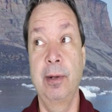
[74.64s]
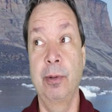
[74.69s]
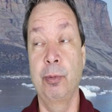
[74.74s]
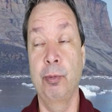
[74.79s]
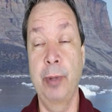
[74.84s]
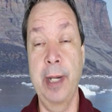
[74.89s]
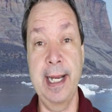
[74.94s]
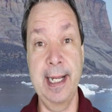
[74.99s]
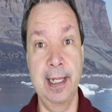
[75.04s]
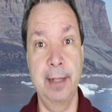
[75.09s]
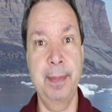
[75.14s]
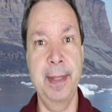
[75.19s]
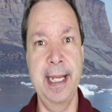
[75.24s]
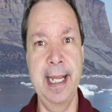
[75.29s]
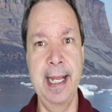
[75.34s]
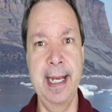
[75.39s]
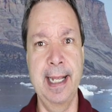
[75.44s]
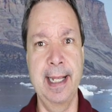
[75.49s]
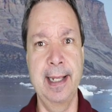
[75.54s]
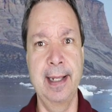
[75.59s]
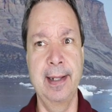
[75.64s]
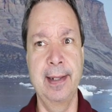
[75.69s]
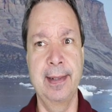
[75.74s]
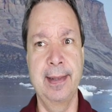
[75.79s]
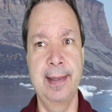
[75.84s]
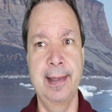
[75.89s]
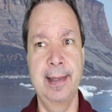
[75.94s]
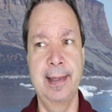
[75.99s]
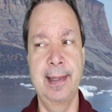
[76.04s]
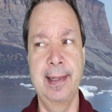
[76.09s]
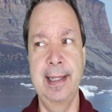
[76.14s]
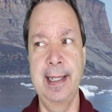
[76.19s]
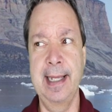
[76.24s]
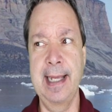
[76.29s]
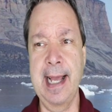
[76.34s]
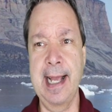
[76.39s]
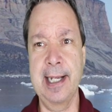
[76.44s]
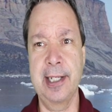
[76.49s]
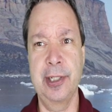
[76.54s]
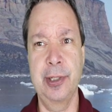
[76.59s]
right at the beginning,
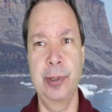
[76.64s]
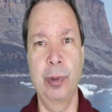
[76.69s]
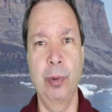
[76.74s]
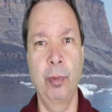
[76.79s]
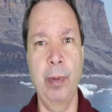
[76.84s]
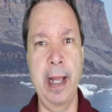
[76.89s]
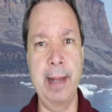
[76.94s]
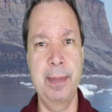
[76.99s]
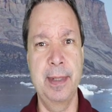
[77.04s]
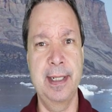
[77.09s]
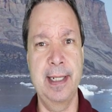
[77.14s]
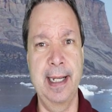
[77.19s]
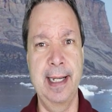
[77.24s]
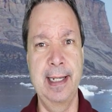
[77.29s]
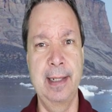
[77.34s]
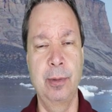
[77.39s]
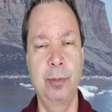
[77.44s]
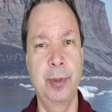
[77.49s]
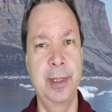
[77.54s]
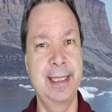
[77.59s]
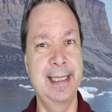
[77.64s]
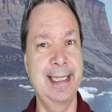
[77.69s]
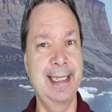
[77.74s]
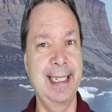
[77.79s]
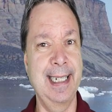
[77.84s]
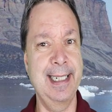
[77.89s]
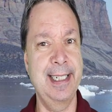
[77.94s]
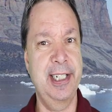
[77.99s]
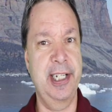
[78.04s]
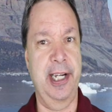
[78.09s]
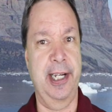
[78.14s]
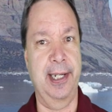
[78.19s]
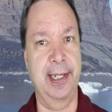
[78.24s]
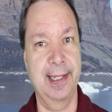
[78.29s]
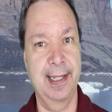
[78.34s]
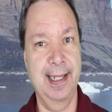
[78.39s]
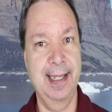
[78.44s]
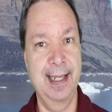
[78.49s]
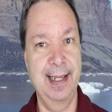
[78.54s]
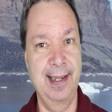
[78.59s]
the actual website was glitching
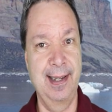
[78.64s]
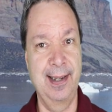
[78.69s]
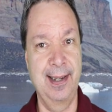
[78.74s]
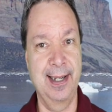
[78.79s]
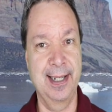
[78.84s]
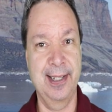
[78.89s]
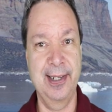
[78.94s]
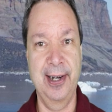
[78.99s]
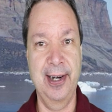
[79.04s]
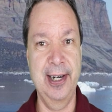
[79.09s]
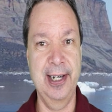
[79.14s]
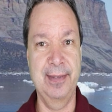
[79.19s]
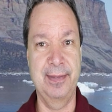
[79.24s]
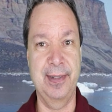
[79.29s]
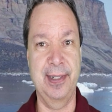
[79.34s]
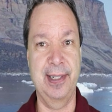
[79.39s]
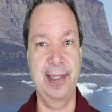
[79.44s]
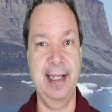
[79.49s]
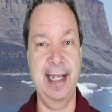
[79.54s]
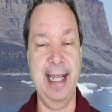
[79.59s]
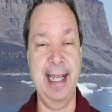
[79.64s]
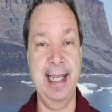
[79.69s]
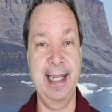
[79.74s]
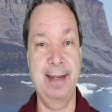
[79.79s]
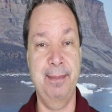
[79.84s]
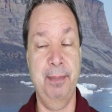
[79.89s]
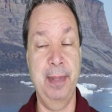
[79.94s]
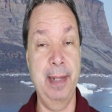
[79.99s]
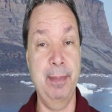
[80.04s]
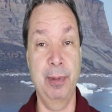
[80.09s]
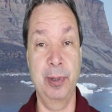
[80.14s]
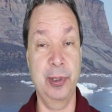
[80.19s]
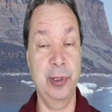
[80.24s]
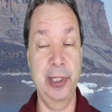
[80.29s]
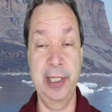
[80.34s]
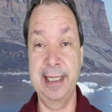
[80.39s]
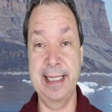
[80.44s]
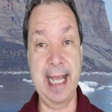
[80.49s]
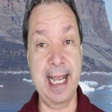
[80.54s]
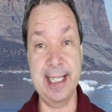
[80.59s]
on Carnival and people
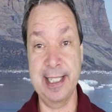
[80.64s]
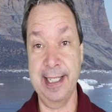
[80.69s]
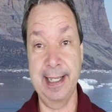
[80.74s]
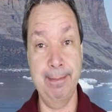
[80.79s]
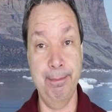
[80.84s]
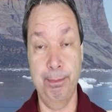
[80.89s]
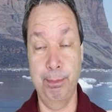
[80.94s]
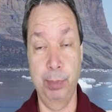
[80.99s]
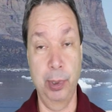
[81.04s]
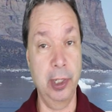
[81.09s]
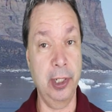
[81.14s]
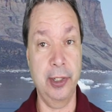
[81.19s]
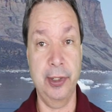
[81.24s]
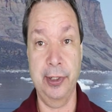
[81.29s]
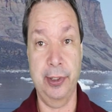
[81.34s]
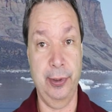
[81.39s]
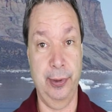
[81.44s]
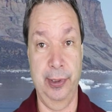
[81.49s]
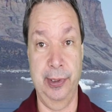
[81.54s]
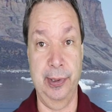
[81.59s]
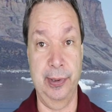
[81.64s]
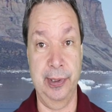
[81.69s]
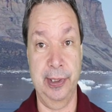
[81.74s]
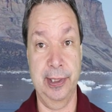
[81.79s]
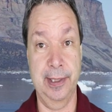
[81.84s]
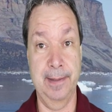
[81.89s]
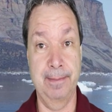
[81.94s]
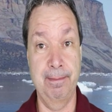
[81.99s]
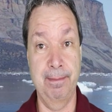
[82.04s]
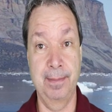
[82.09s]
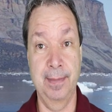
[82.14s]
couldn't actually book the cruise.